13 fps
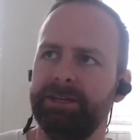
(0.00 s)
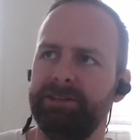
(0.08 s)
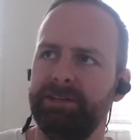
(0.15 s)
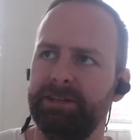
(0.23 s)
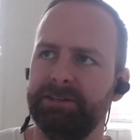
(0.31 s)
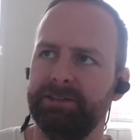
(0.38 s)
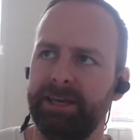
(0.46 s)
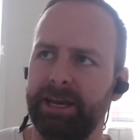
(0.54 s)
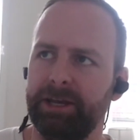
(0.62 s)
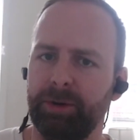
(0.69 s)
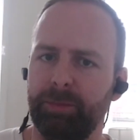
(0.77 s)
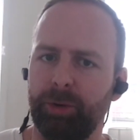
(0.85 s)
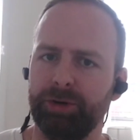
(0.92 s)
see this
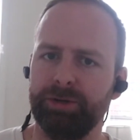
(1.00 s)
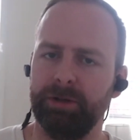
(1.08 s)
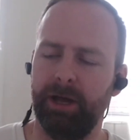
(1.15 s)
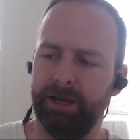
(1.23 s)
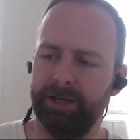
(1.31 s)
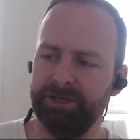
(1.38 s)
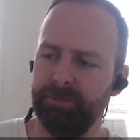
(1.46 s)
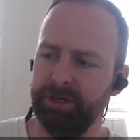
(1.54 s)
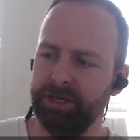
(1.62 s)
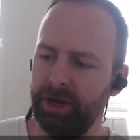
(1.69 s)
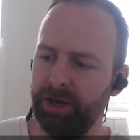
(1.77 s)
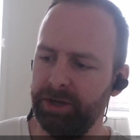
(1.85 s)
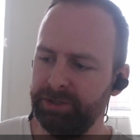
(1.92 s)
getting commercialized
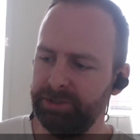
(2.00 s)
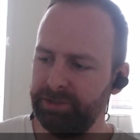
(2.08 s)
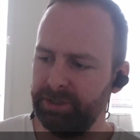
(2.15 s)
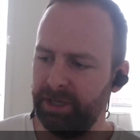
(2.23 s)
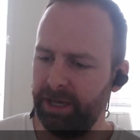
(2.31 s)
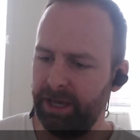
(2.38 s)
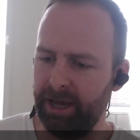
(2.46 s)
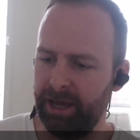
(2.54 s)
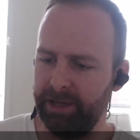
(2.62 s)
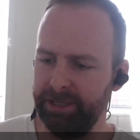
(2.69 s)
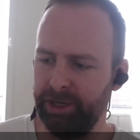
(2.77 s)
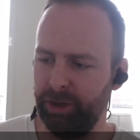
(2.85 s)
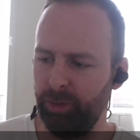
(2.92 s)
because,
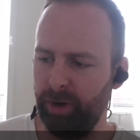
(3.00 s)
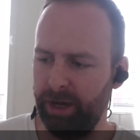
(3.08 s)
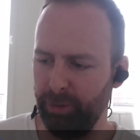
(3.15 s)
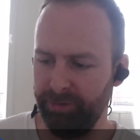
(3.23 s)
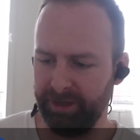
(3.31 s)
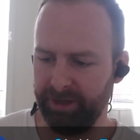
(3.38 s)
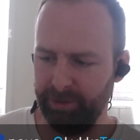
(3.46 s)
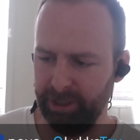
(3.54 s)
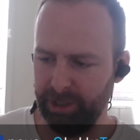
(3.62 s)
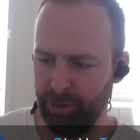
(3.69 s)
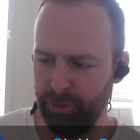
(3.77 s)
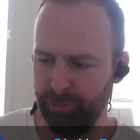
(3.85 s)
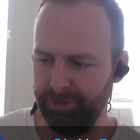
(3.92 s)
I don't think I'm
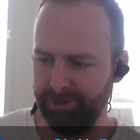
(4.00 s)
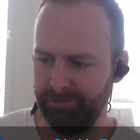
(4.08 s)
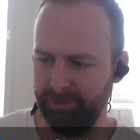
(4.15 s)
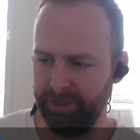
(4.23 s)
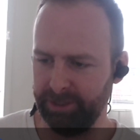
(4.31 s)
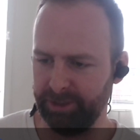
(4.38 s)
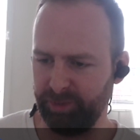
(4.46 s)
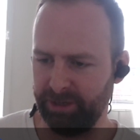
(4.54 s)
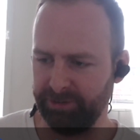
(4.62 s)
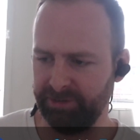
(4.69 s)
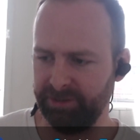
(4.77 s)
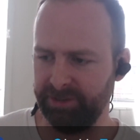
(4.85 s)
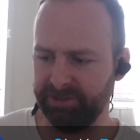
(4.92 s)
alone in
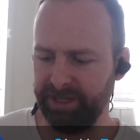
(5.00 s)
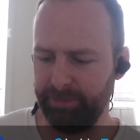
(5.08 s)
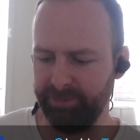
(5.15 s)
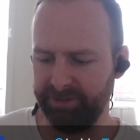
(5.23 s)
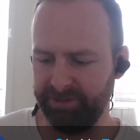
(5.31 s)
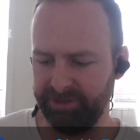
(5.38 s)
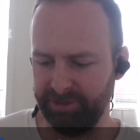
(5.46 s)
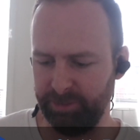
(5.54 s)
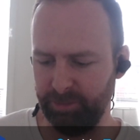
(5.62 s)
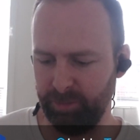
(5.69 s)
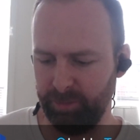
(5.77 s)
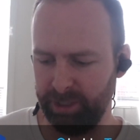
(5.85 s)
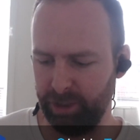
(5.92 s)
expressing the
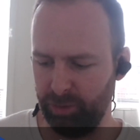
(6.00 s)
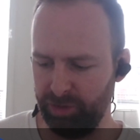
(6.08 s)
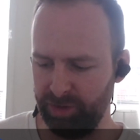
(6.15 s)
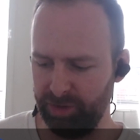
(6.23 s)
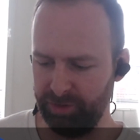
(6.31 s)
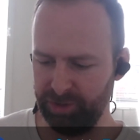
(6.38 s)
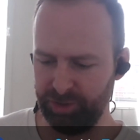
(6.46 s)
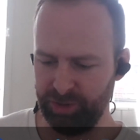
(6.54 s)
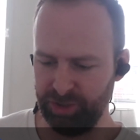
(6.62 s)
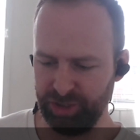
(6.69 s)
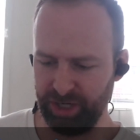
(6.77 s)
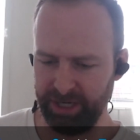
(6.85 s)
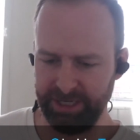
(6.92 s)
skepticism.
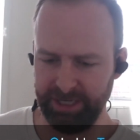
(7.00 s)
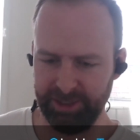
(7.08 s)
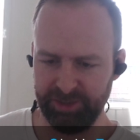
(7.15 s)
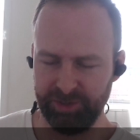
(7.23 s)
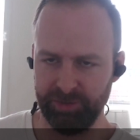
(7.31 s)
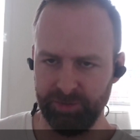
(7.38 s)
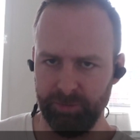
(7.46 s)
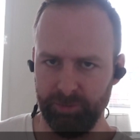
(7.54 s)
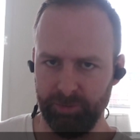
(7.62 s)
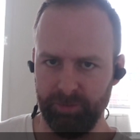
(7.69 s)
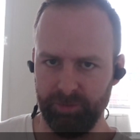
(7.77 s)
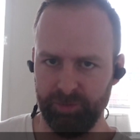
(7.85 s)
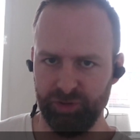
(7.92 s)
The Chinese
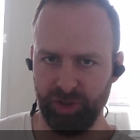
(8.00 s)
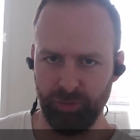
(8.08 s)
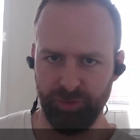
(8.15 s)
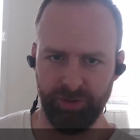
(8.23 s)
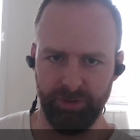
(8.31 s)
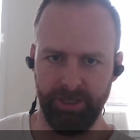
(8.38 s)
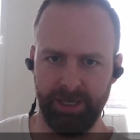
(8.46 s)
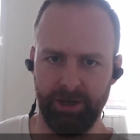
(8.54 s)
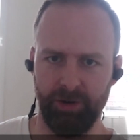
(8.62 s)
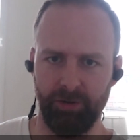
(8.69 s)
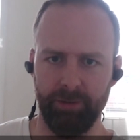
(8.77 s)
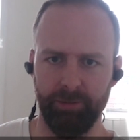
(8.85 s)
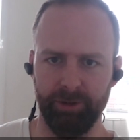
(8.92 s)
socially
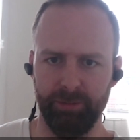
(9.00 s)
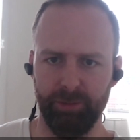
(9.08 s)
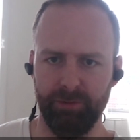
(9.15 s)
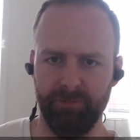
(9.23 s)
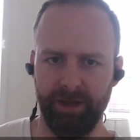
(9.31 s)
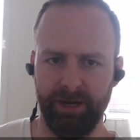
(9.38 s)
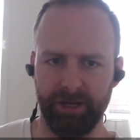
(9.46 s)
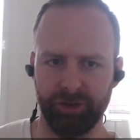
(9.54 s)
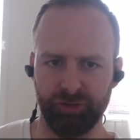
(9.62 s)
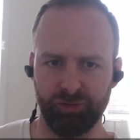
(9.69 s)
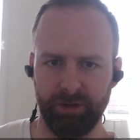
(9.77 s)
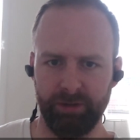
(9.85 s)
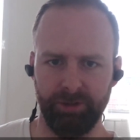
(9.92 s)
are able to move at an
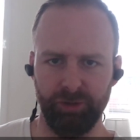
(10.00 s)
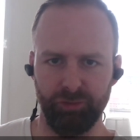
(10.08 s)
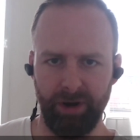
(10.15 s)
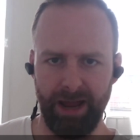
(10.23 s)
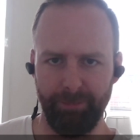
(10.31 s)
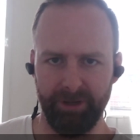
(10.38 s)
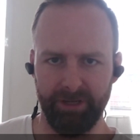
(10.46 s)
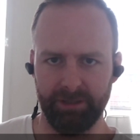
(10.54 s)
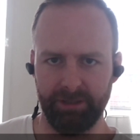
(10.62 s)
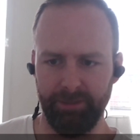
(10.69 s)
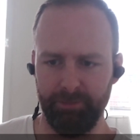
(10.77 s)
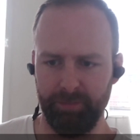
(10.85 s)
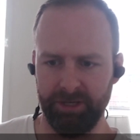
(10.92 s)
extremely rapid
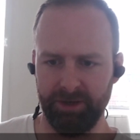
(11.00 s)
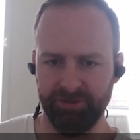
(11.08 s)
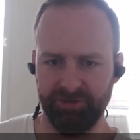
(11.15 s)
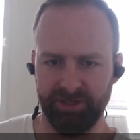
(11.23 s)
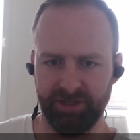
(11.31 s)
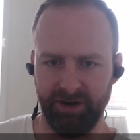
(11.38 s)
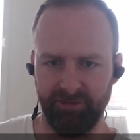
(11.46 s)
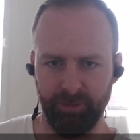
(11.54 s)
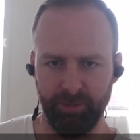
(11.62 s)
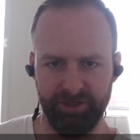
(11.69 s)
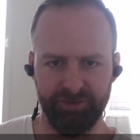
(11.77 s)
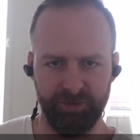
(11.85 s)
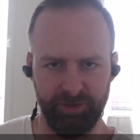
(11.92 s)
clip because the
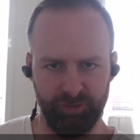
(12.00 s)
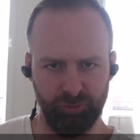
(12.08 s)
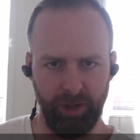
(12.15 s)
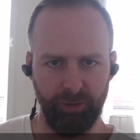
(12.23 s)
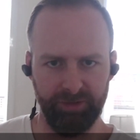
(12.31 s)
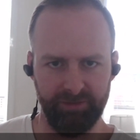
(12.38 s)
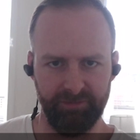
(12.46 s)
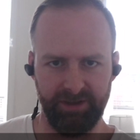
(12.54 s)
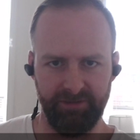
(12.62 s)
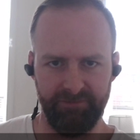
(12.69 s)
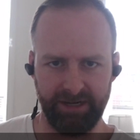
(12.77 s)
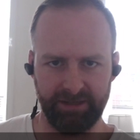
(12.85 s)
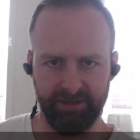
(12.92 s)
government is relatively
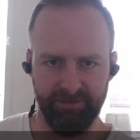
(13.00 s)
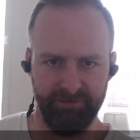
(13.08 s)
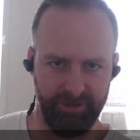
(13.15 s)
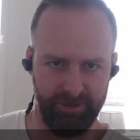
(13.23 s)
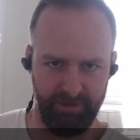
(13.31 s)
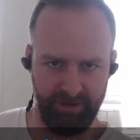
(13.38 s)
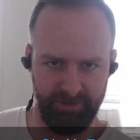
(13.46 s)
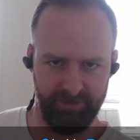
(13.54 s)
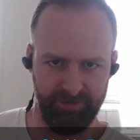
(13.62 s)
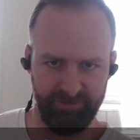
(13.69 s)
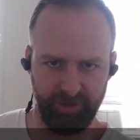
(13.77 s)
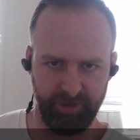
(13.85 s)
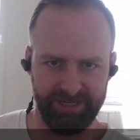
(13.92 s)
effective and
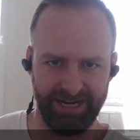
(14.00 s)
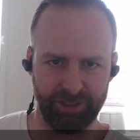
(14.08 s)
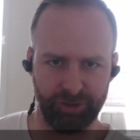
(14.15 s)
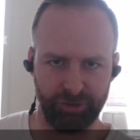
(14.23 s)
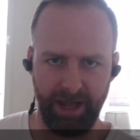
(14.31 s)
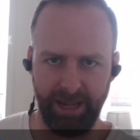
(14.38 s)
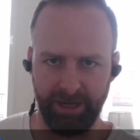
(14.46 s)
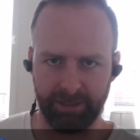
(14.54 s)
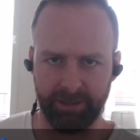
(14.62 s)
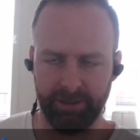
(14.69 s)
it's very technocratic.